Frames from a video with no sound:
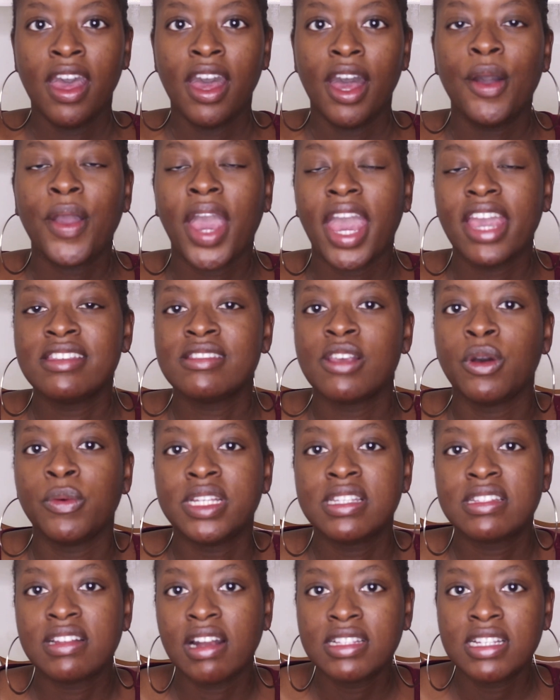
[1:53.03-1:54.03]
Okay, so
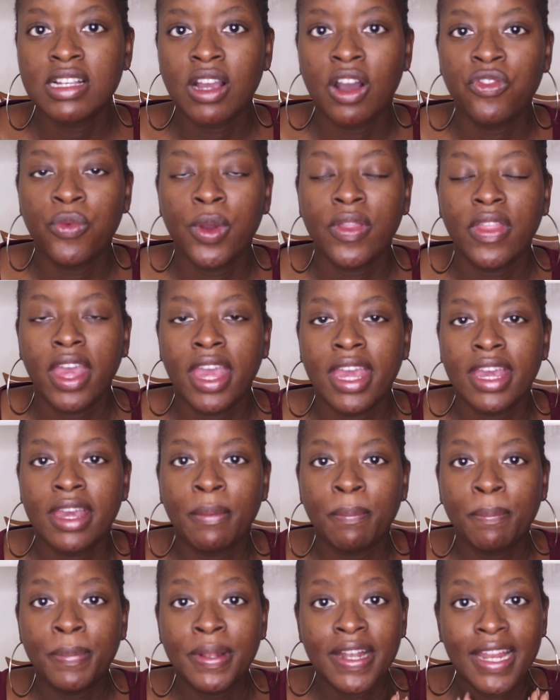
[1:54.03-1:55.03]
we're starting off with a
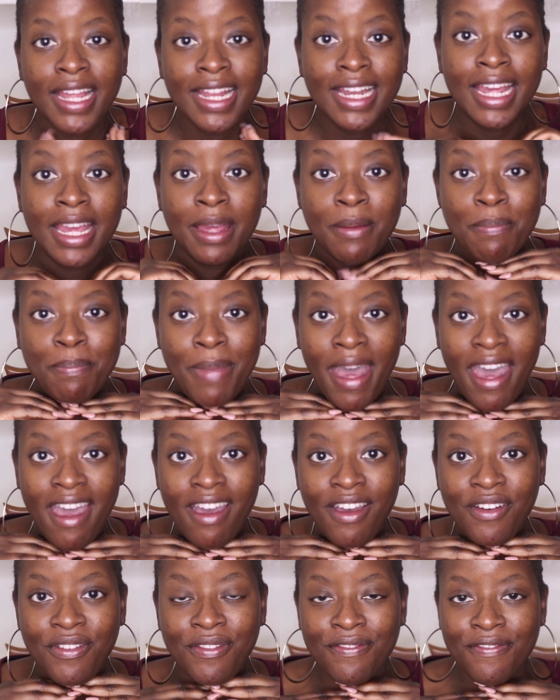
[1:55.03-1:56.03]
completely
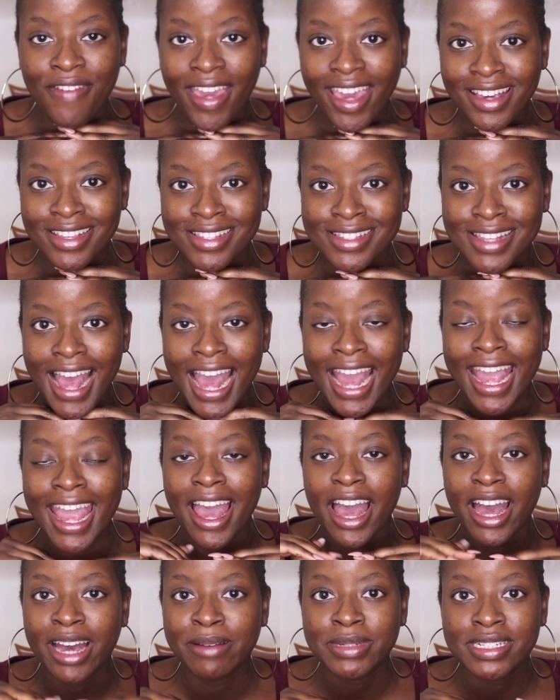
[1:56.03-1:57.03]
bare face. I
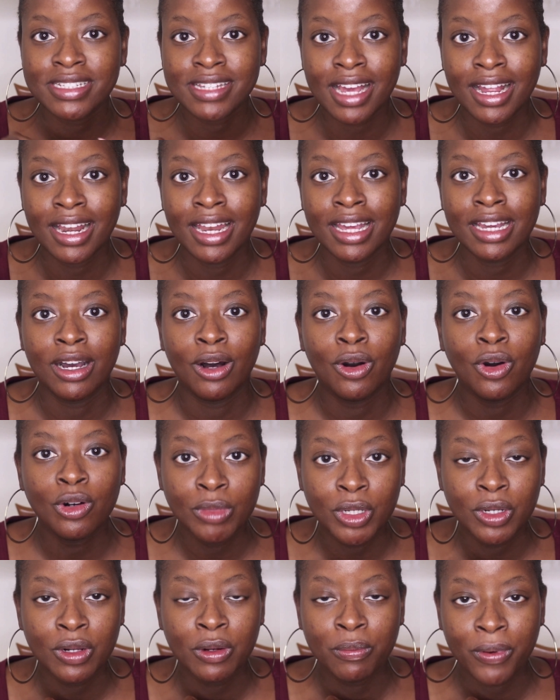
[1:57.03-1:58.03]
am tackling a
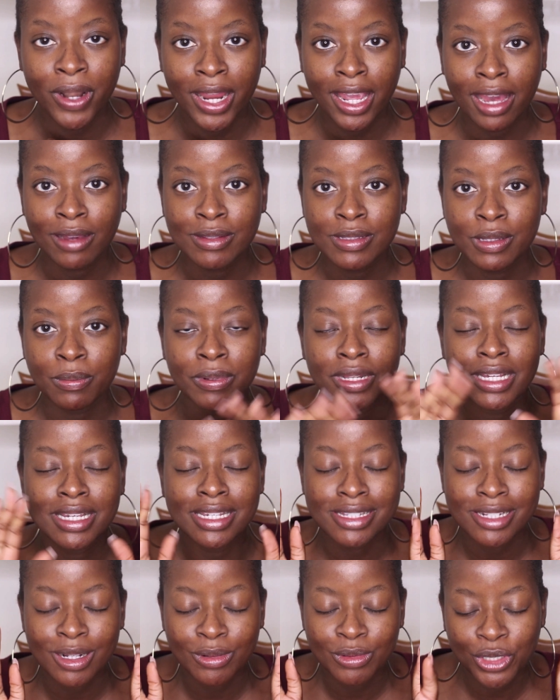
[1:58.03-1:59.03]
hormonal breakout, so
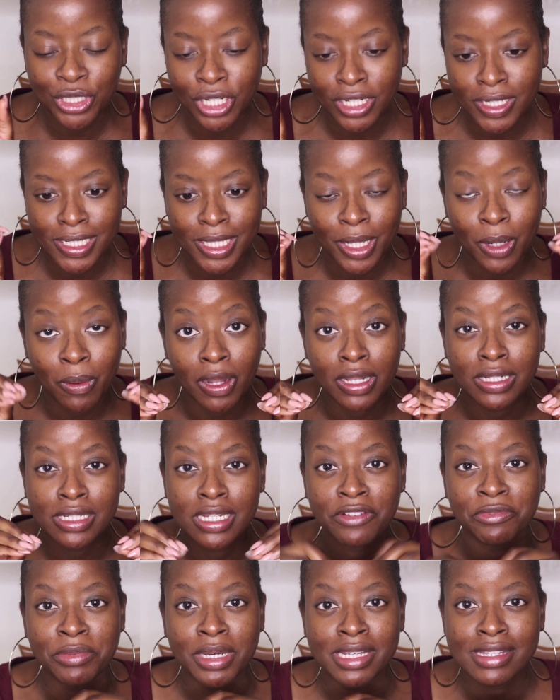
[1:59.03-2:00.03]
please don't judge the
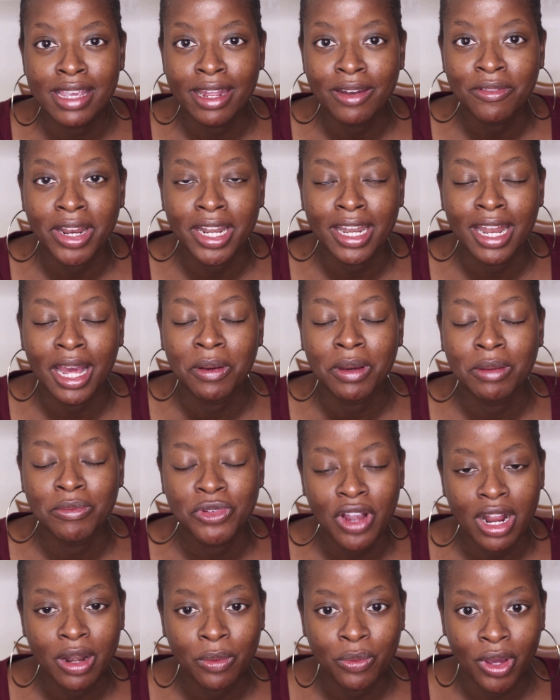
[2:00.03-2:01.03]
quality of my skin right now. I'm
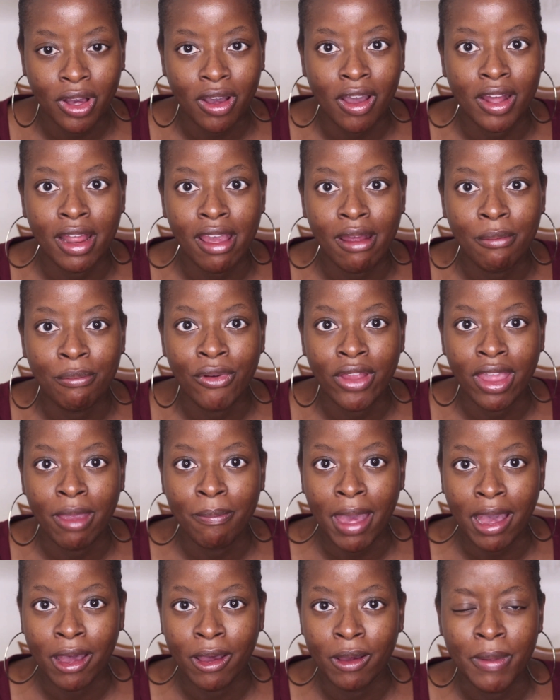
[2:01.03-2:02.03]
trying to work on it and bring it
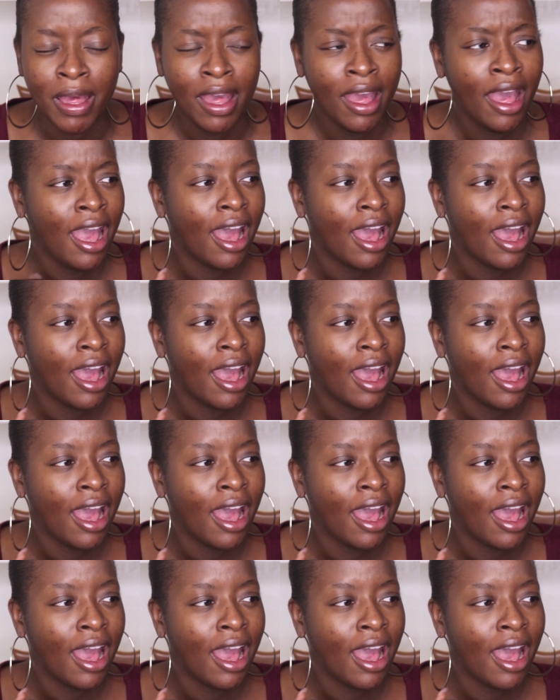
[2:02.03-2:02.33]
back up.